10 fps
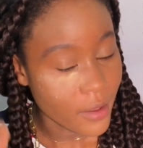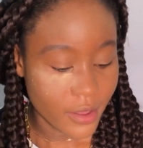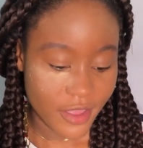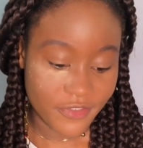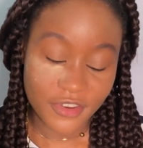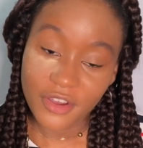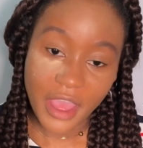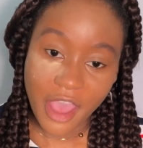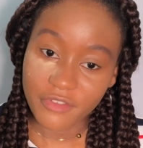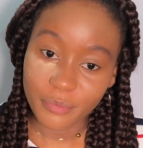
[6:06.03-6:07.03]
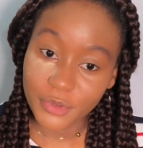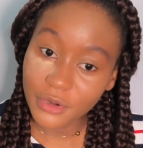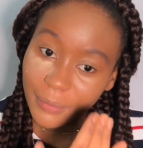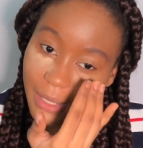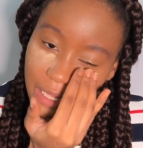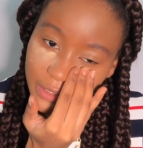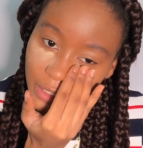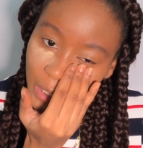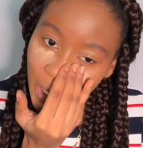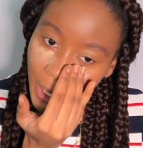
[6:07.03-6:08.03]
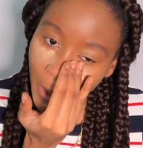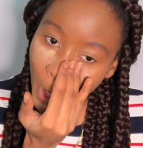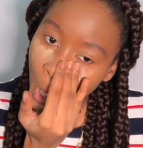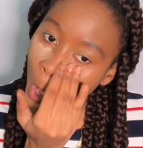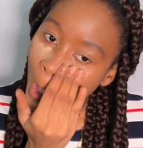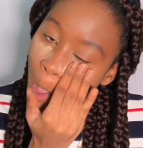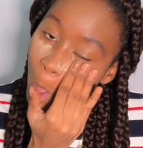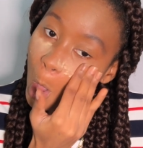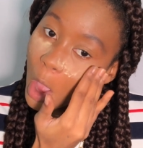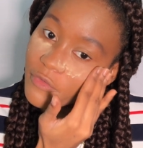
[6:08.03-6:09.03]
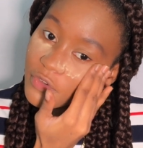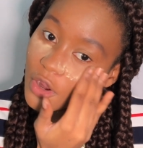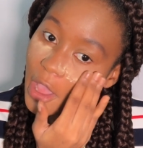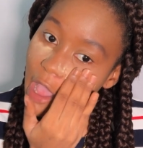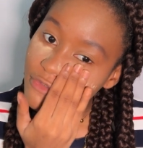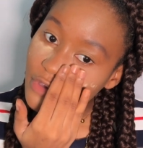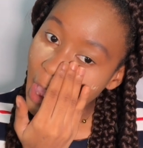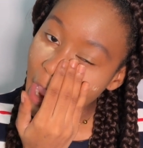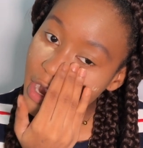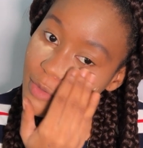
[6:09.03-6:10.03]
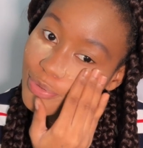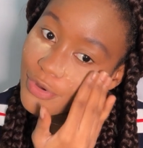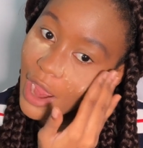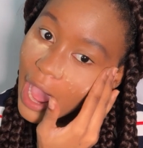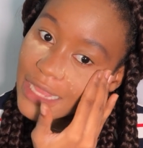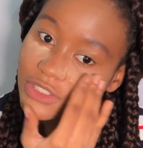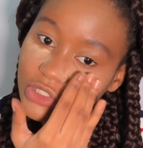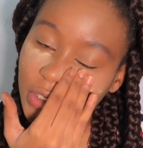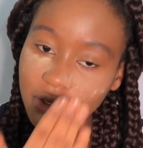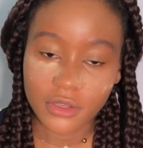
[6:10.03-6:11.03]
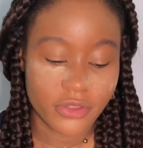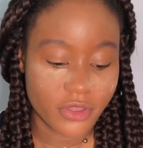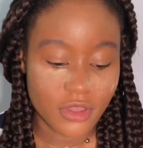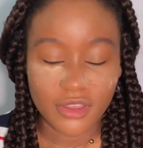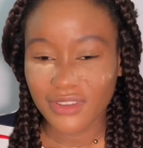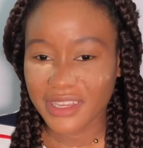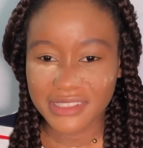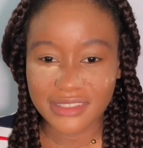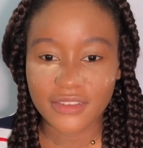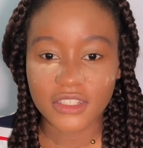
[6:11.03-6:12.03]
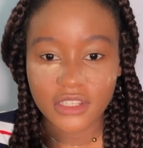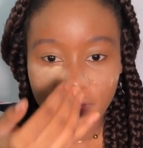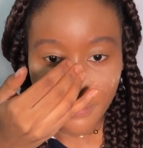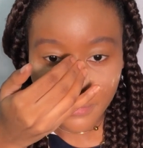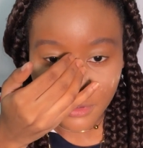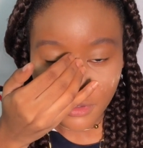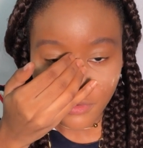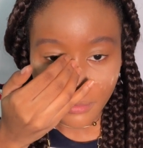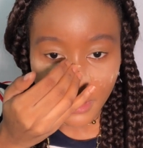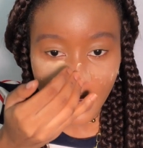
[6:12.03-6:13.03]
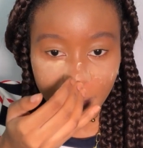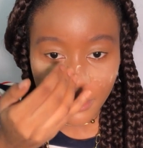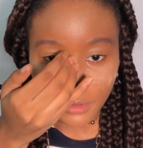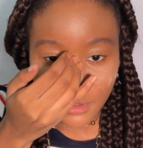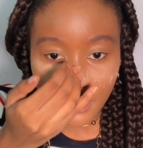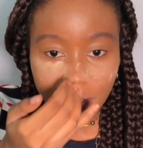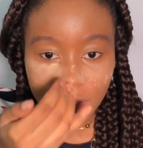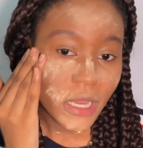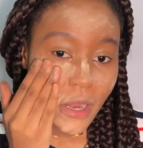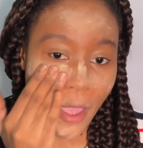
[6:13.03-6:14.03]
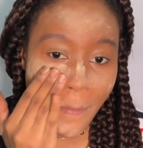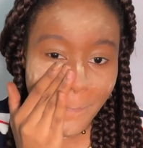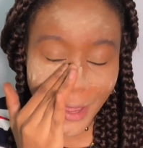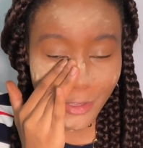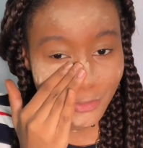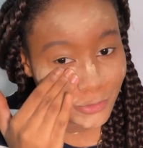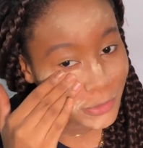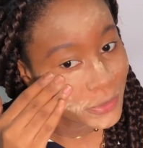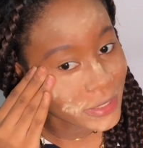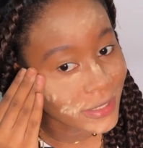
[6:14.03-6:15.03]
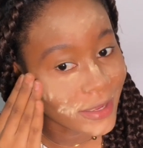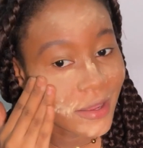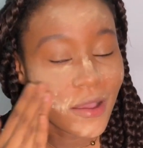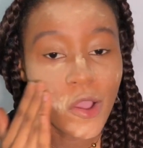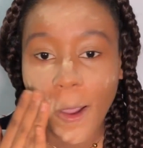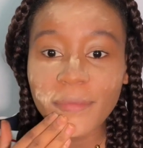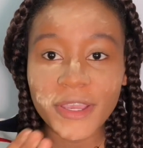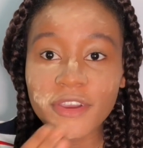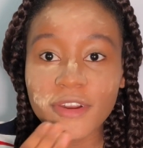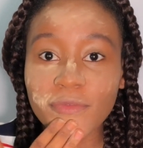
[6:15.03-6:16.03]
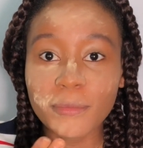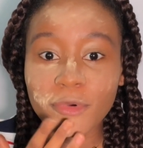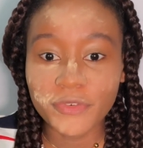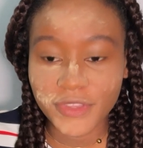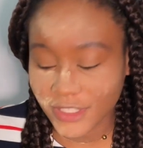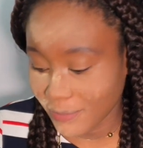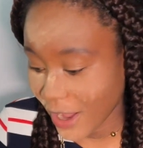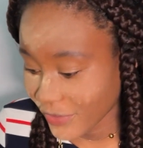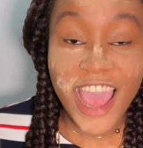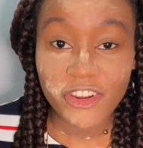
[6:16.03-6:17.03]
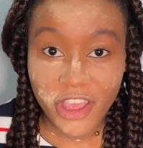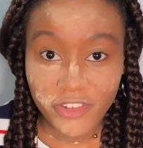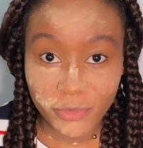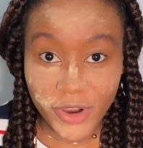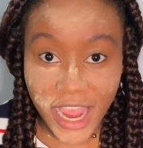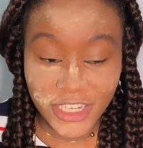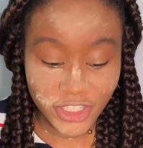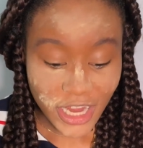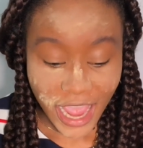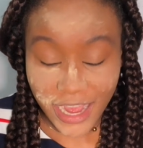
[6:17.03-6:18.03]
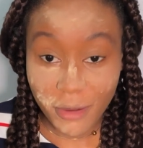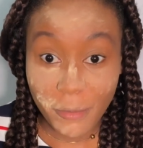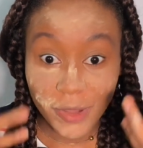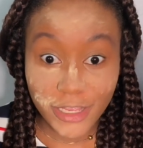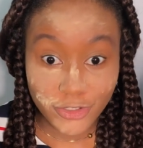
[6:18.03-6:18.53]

If you don't have a beauty blender, or if you don't have any brush, you can still achieve a beautiful makeup look. What am I doing? How am I gonna remove this powder? I don't have a brush and I'm applying